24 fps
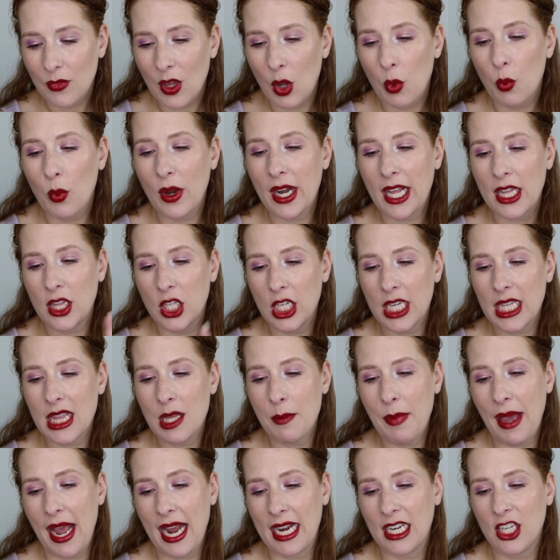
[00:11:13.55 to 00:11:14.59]
when I look at the
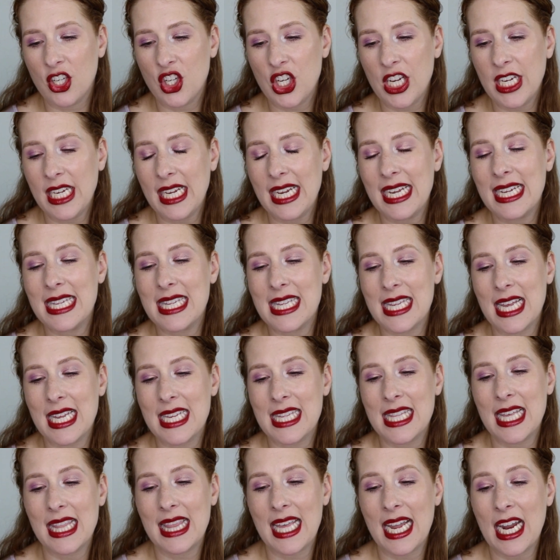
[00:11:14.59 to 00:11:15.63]
packaging, it says
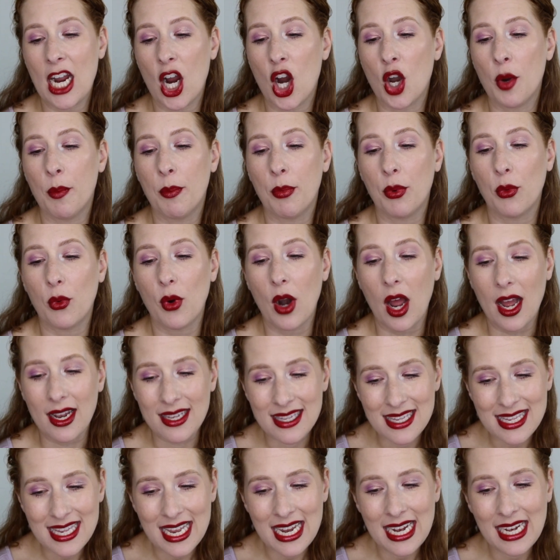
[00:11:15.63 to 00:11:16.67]
that they are
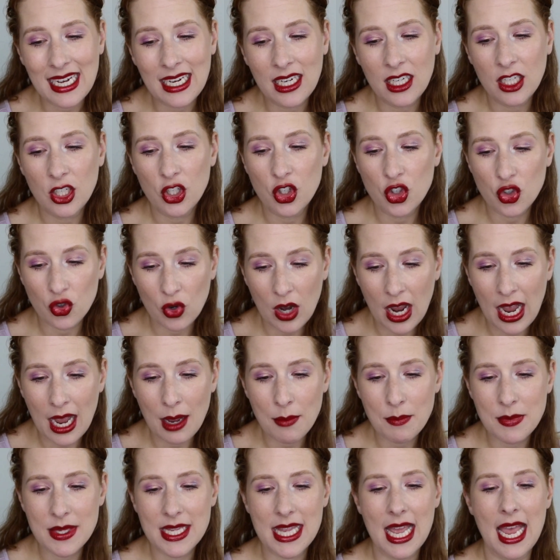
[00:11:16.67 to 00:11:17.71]
bronzing
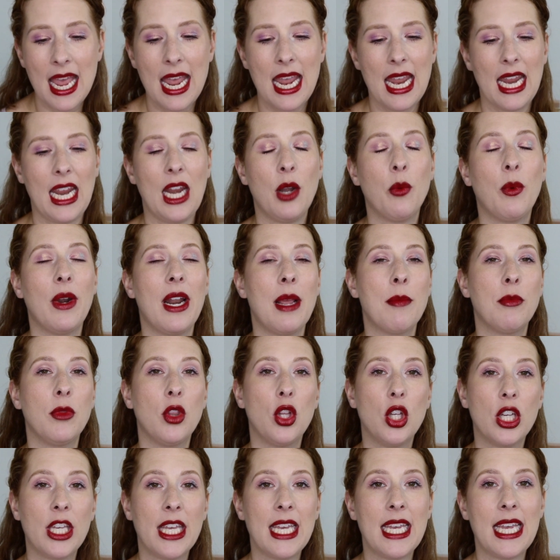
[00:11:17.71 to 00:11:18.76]
drops, and when I'm
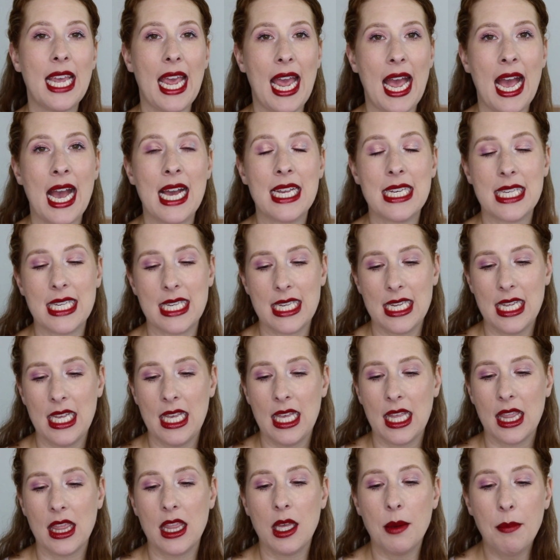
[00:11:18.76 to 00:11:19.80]
looking at
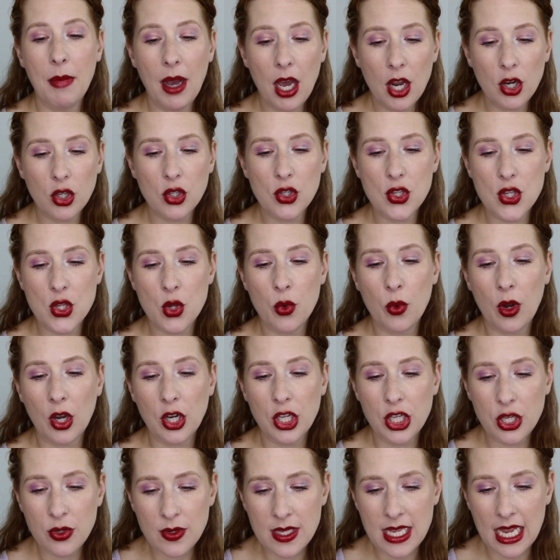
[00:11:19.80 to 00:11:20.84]
the models who are
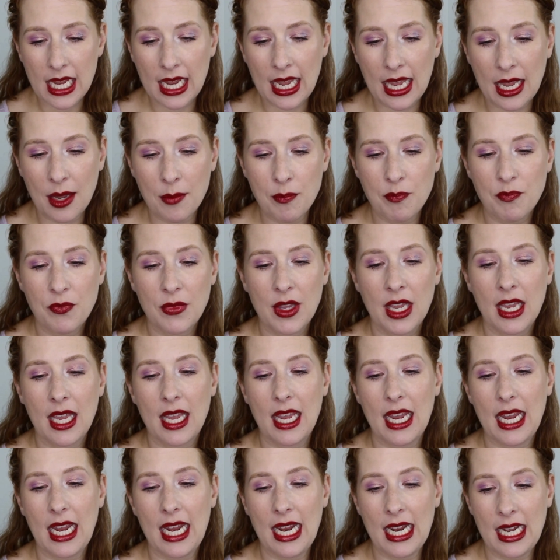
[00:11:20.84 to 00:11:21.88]
using it,
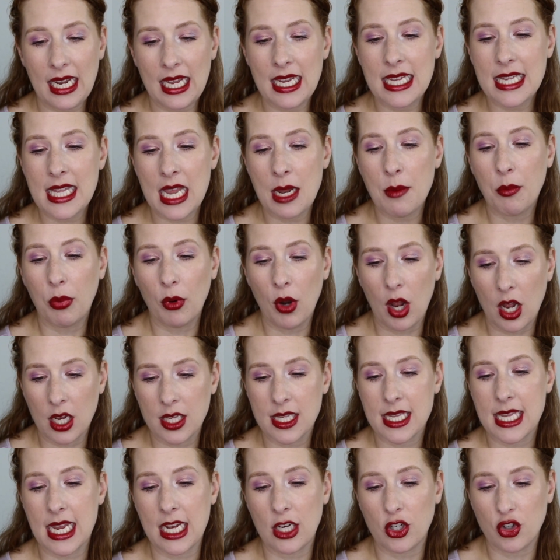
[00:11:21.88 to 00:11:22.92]
it is a
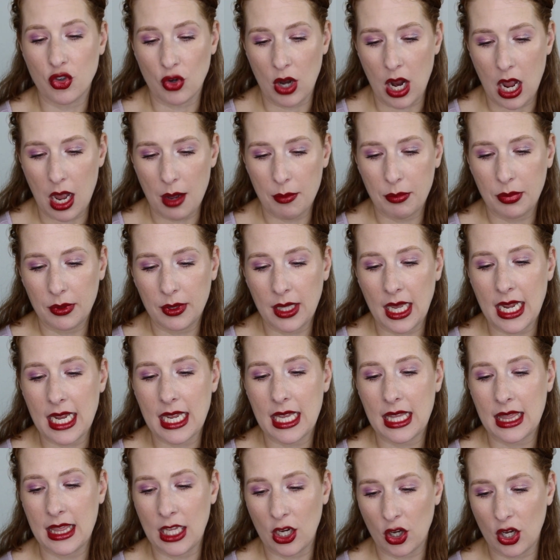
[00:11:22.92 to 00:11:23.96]
bronzing drop.
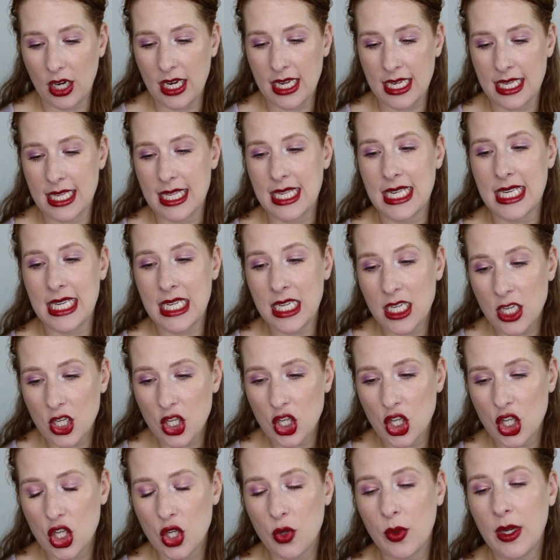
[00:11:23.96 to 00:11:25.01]
Like there is
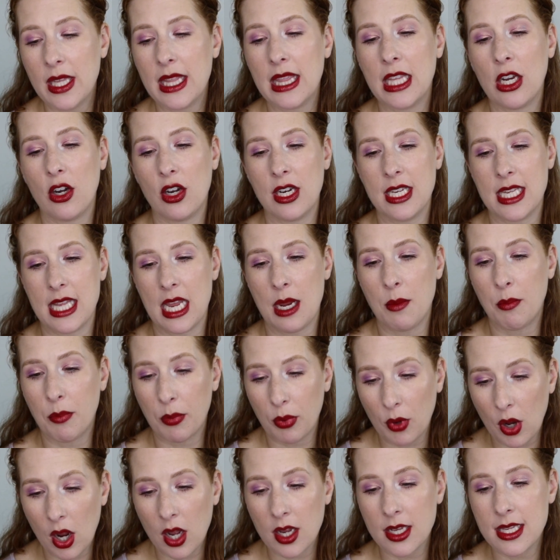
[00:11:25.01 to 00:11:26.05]
tint to it, there is a
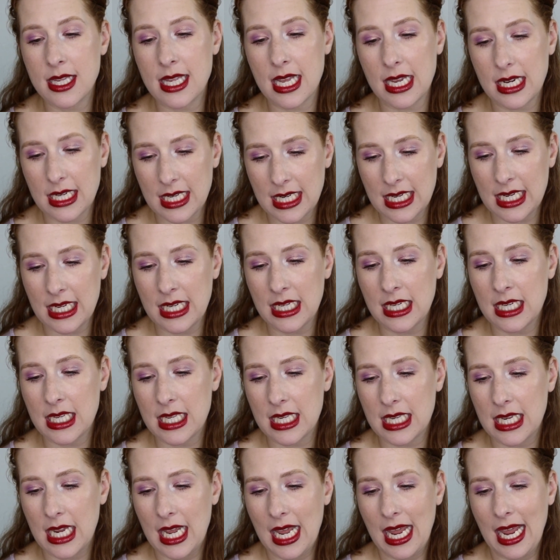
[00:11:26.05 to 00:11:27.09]
bronze
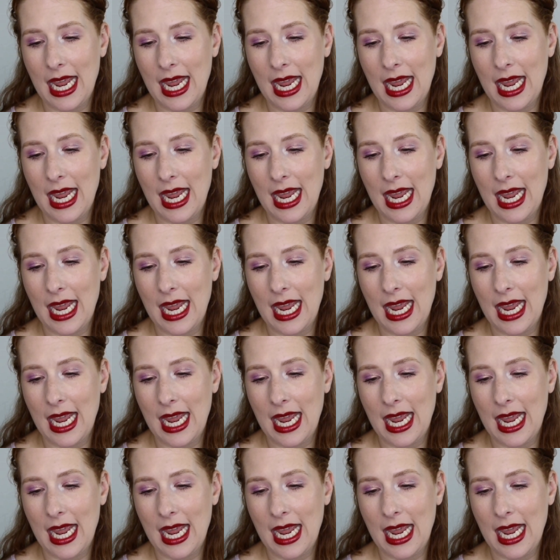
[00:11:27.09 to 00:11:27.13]
tint,